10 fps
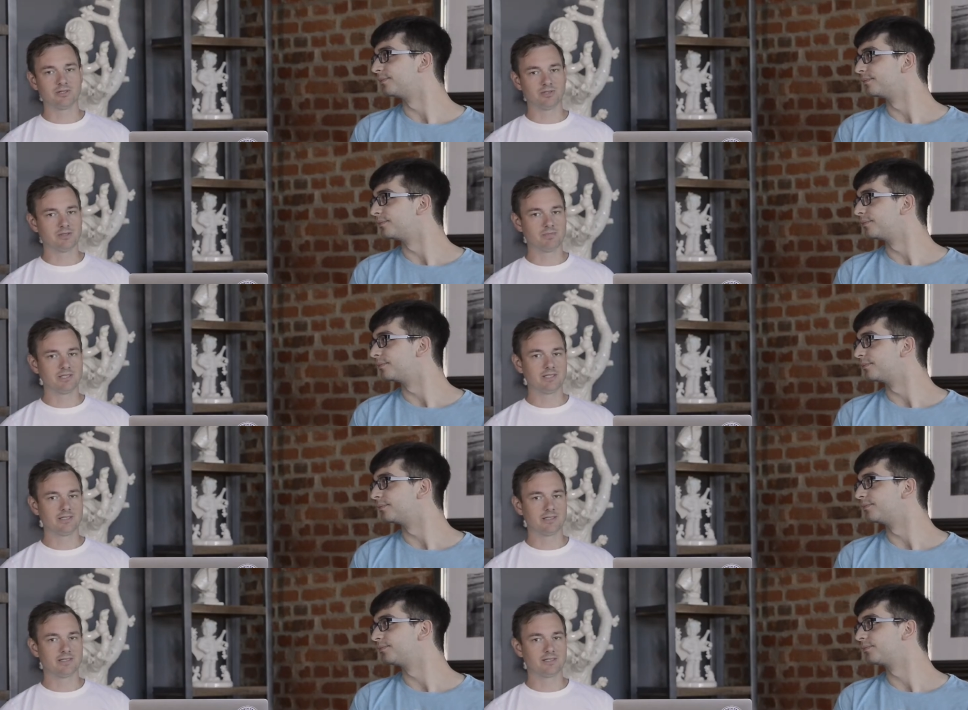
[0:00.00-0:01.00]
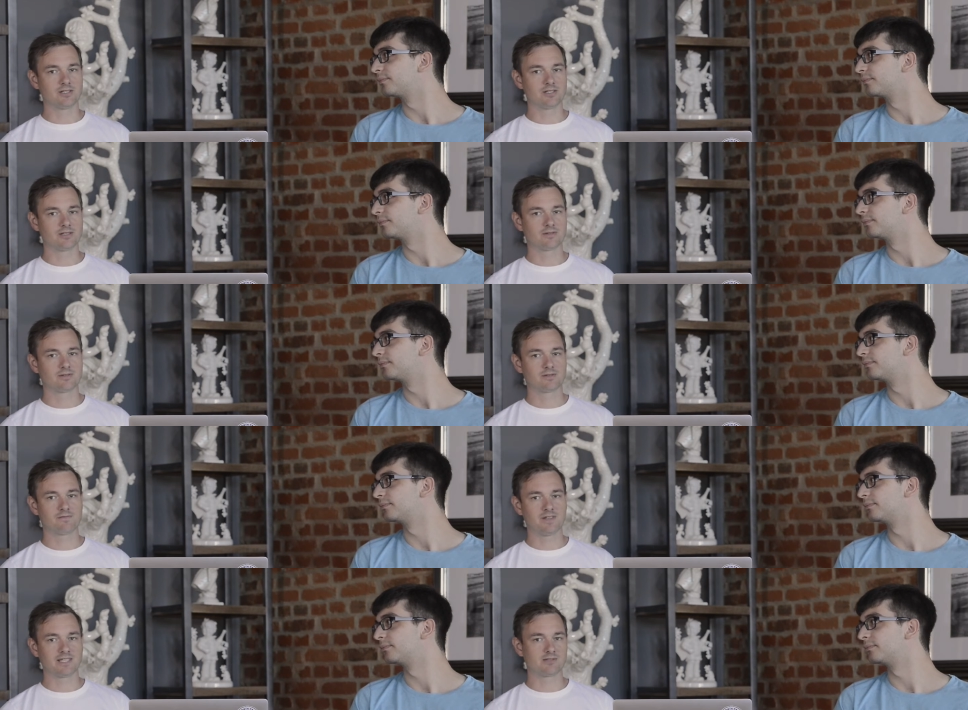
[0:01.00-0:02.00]
Speaker 1: only be a uh,
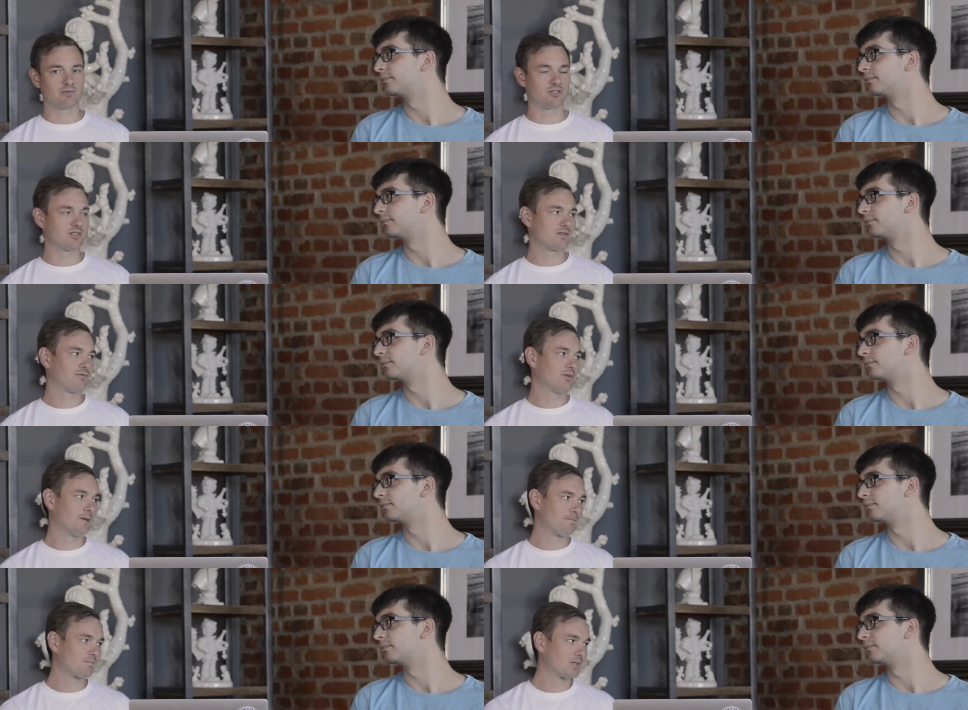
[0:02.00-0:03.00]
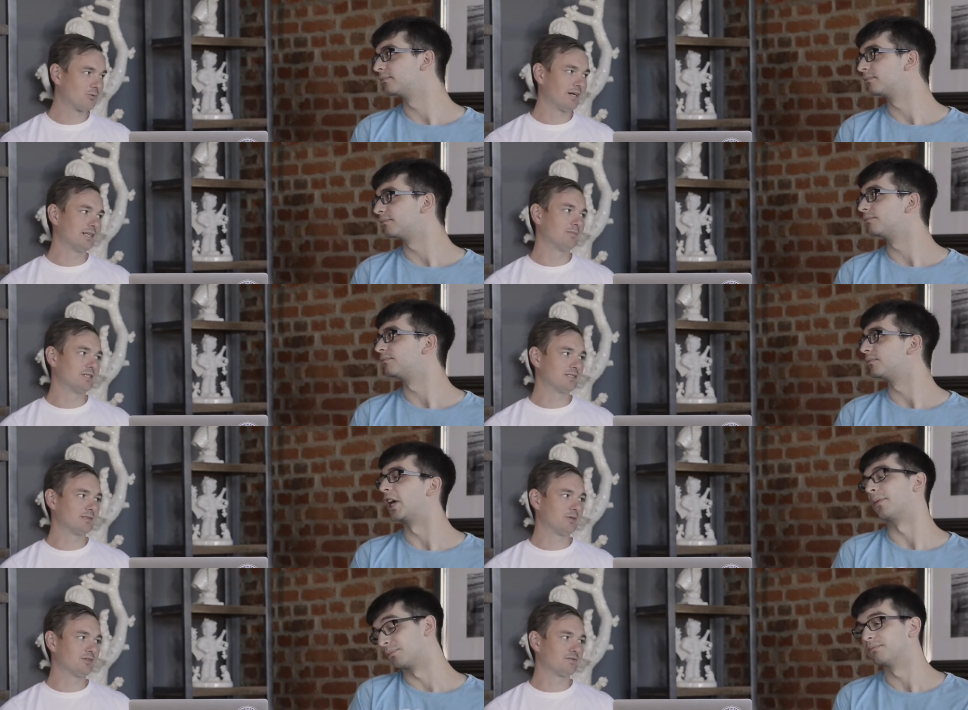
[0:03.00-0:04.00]
fix, which is for quite limited yeah.
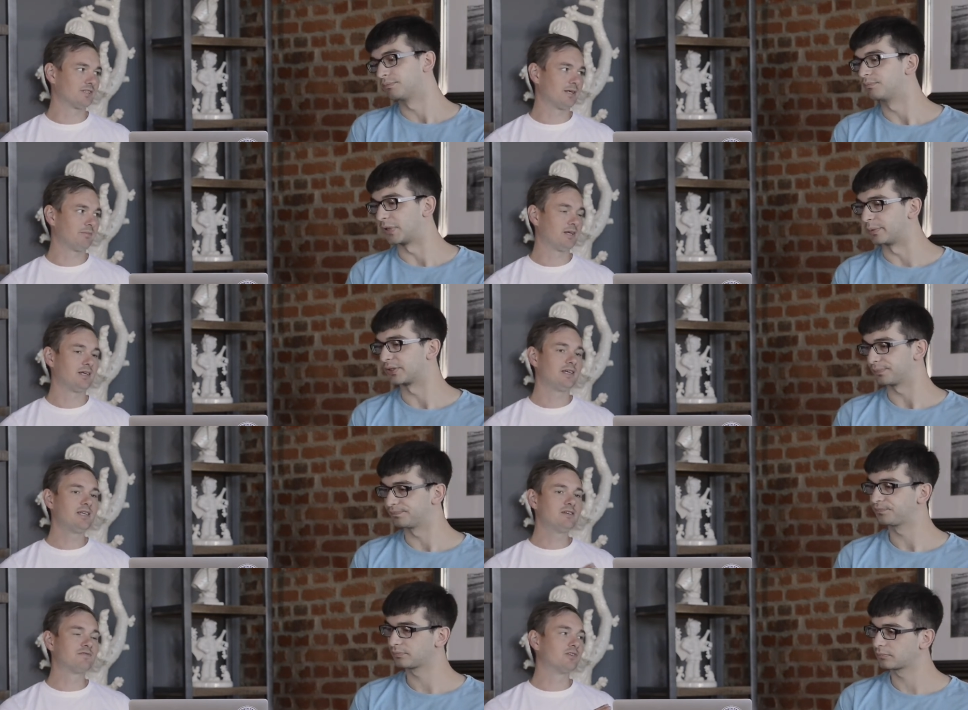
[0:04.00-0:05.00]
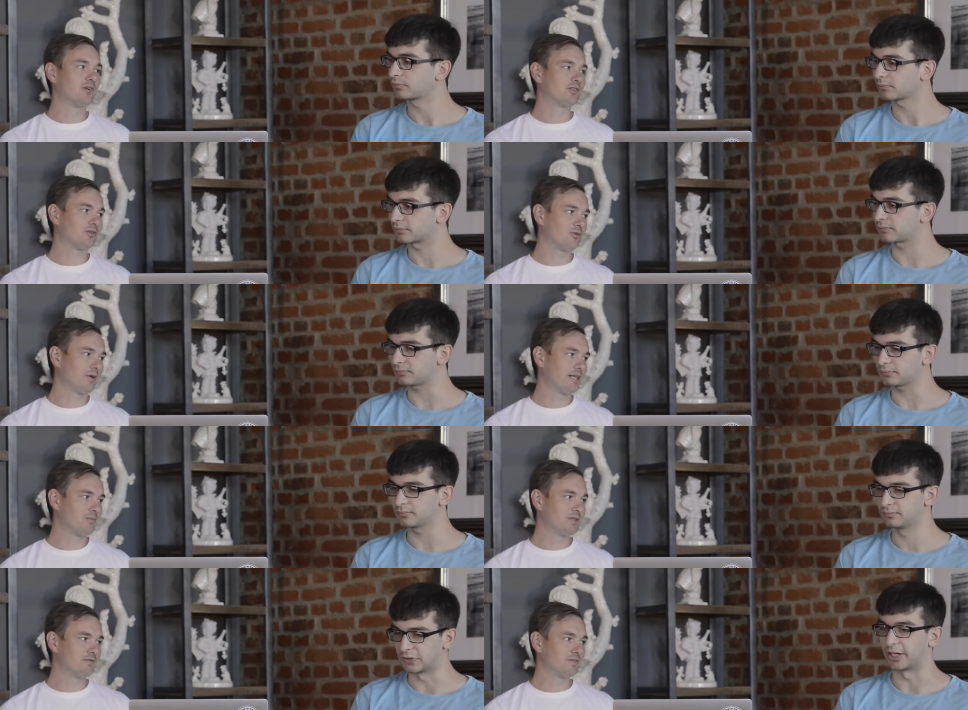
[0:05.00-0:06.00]
amount of time, Maybe. if not already
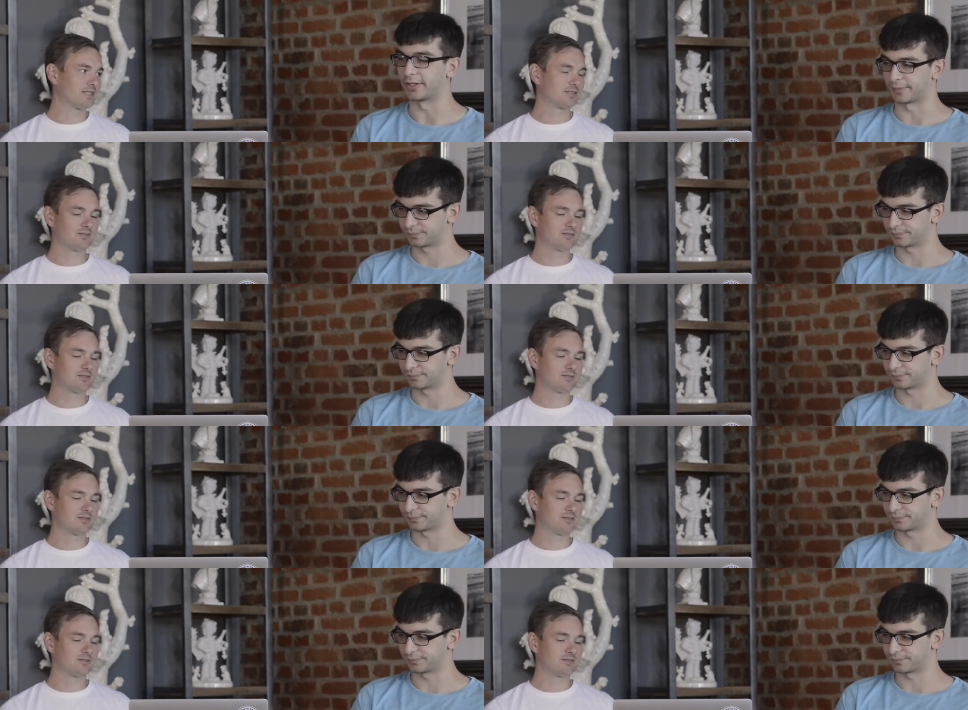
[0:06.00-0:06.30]
been yeah, fixed,